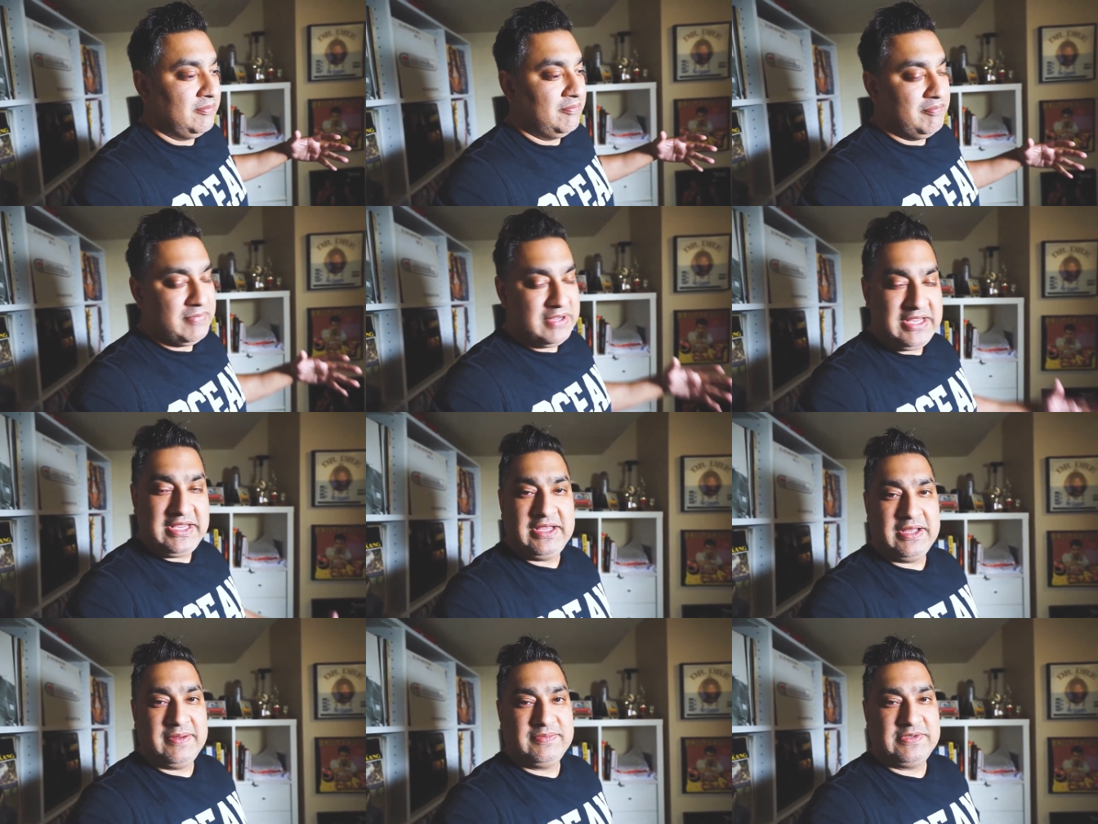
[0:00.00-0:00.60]

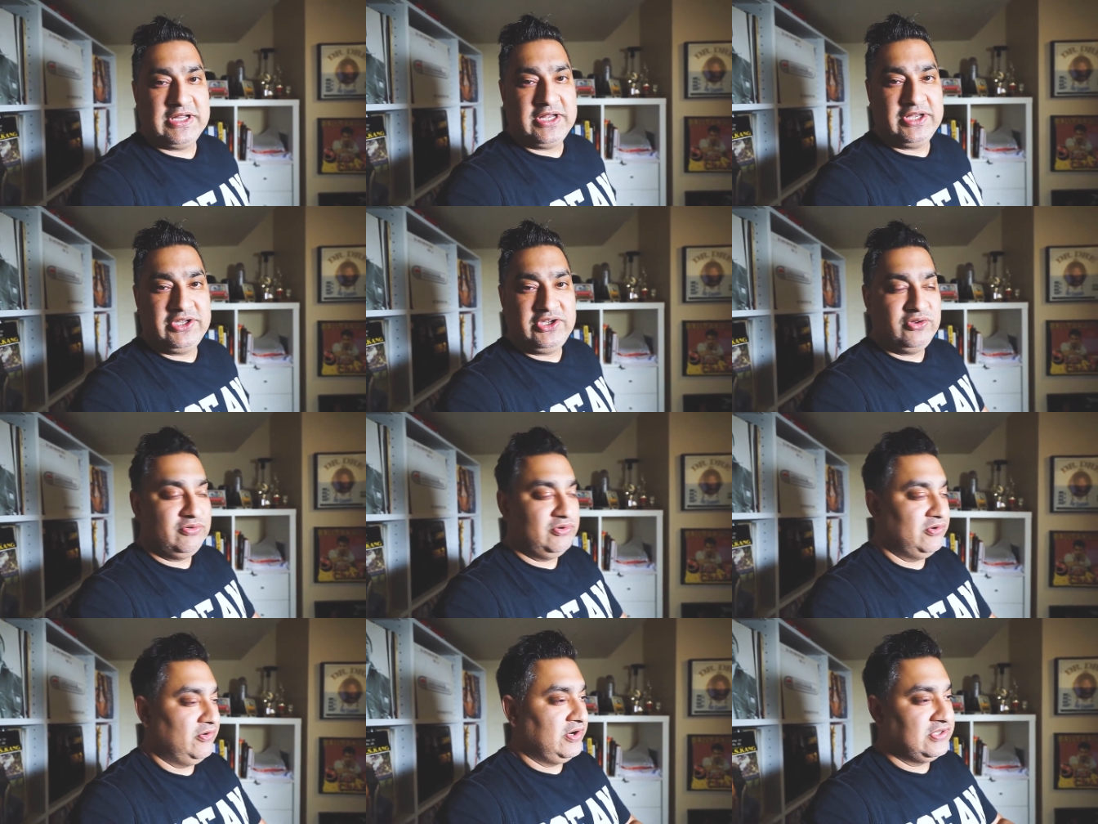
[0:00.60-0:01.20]
Me, I'm telling
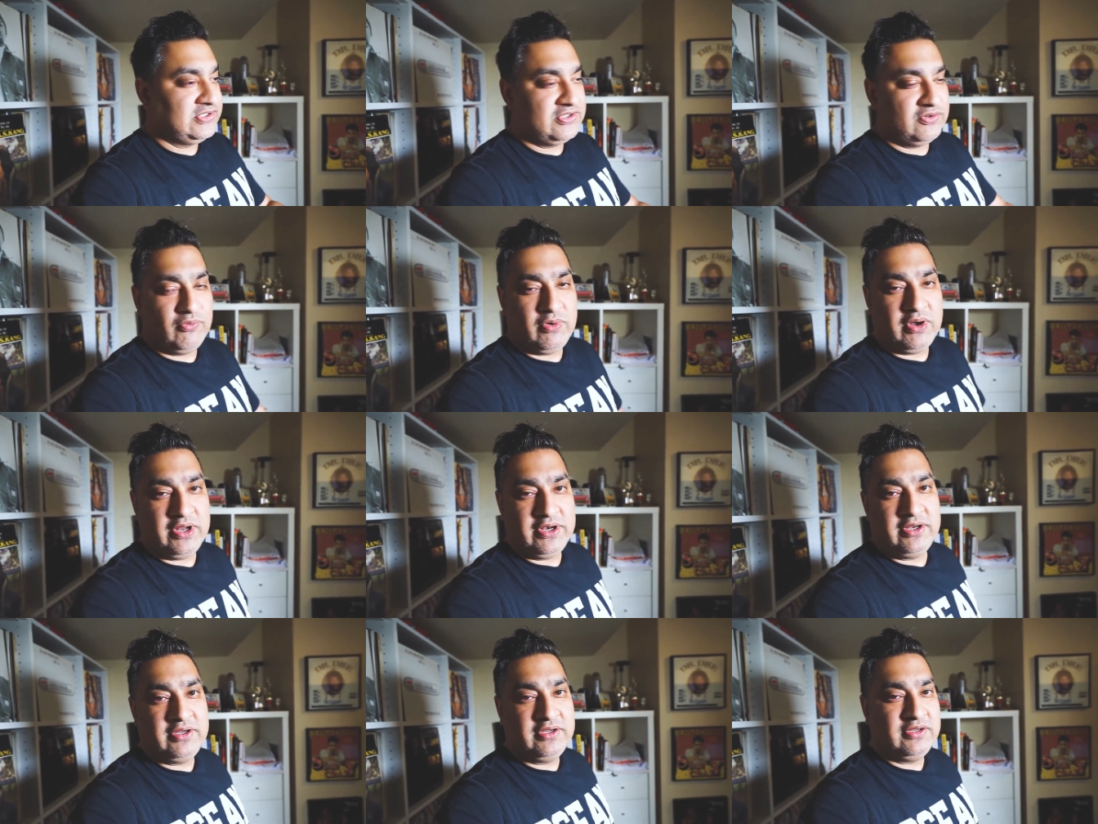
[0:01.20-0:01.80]
you, there isn't
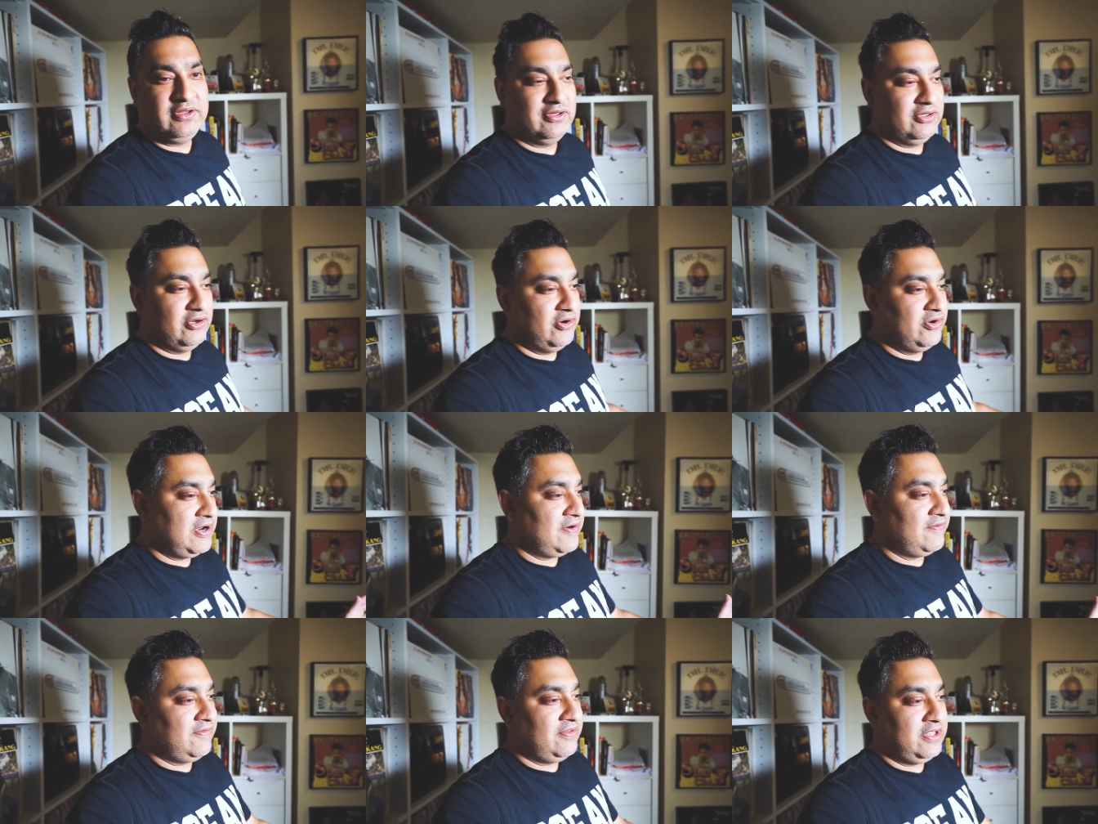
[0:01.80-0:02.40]
one.
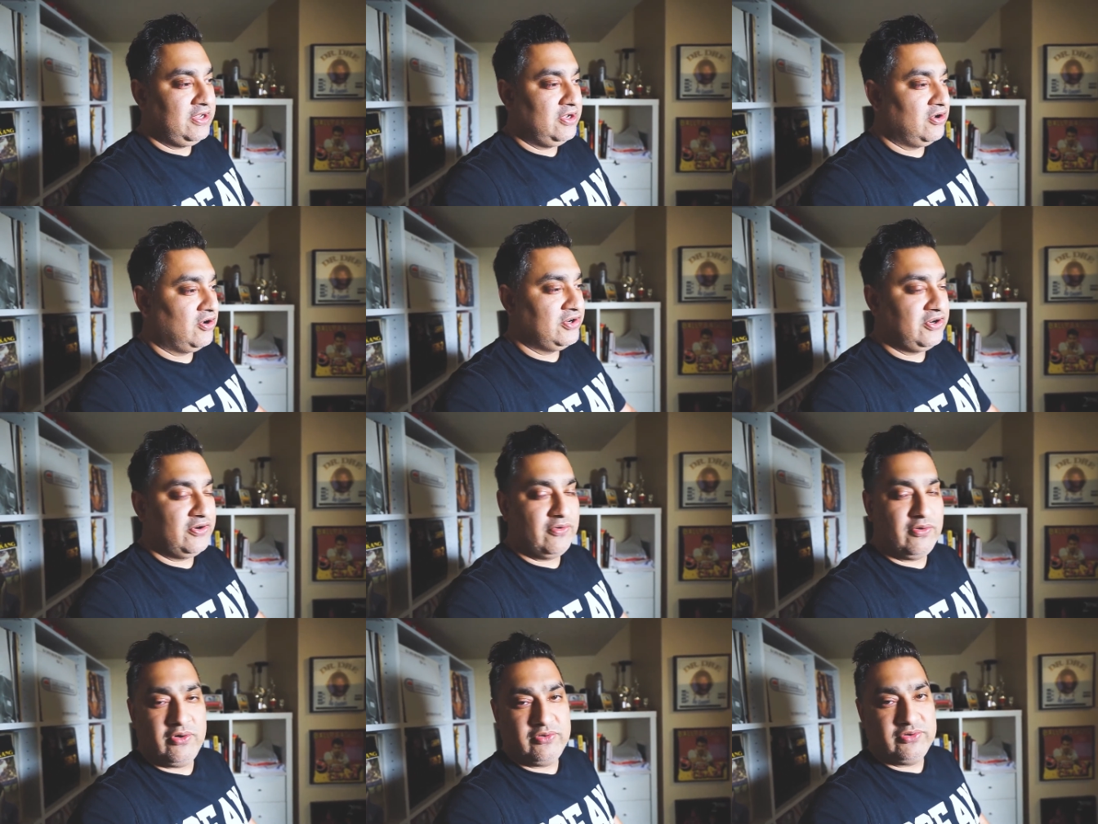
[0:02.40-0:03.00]
Learn everything on
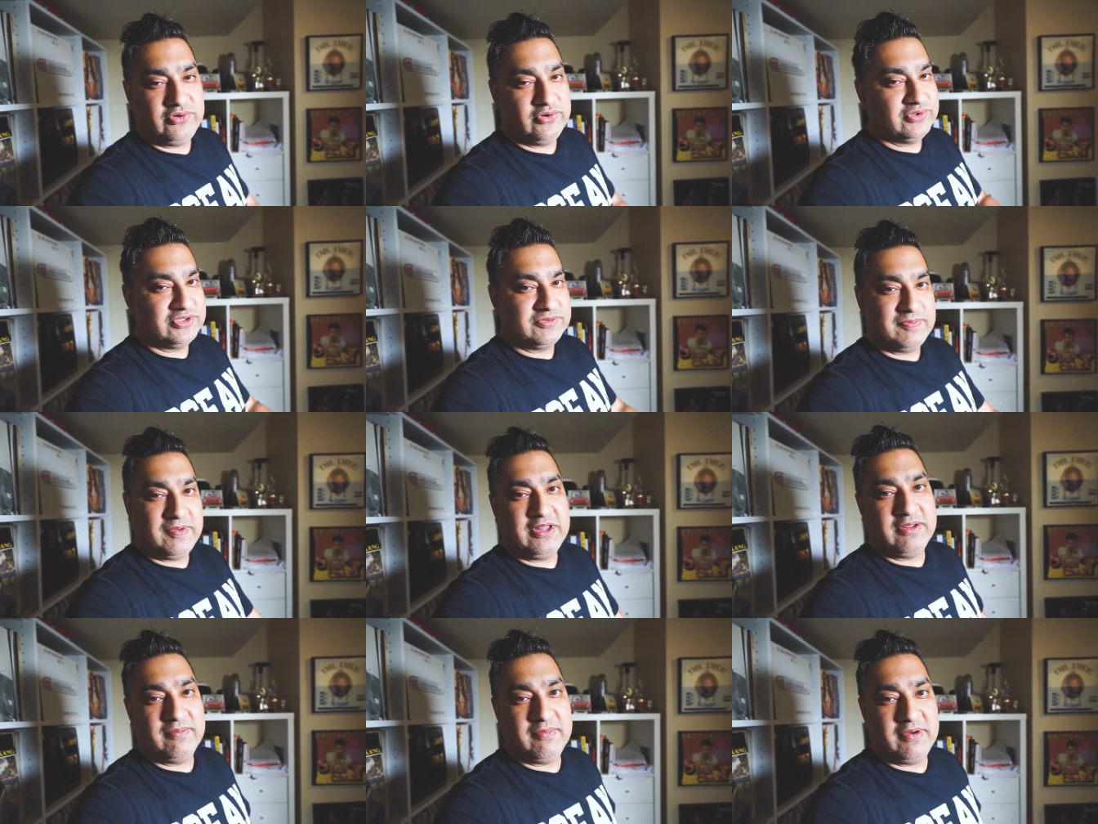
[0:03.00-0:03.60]
your own. Don't
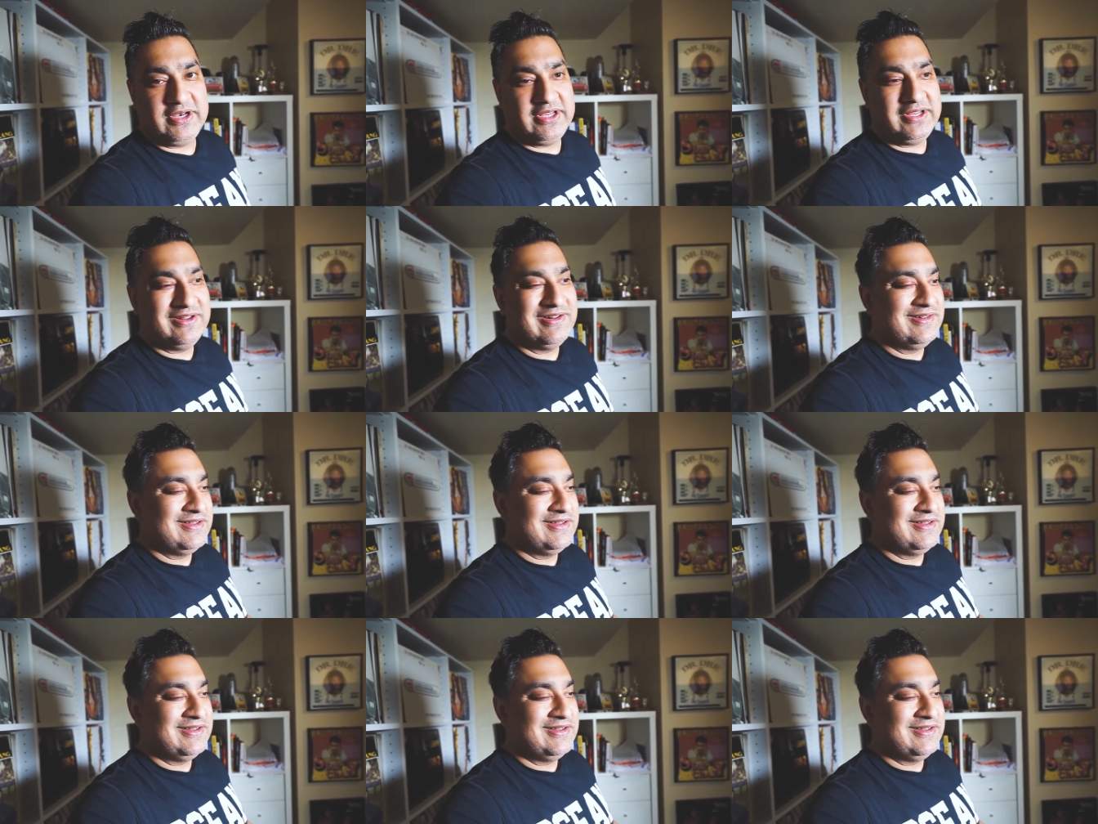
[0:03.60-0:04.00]
spend the money.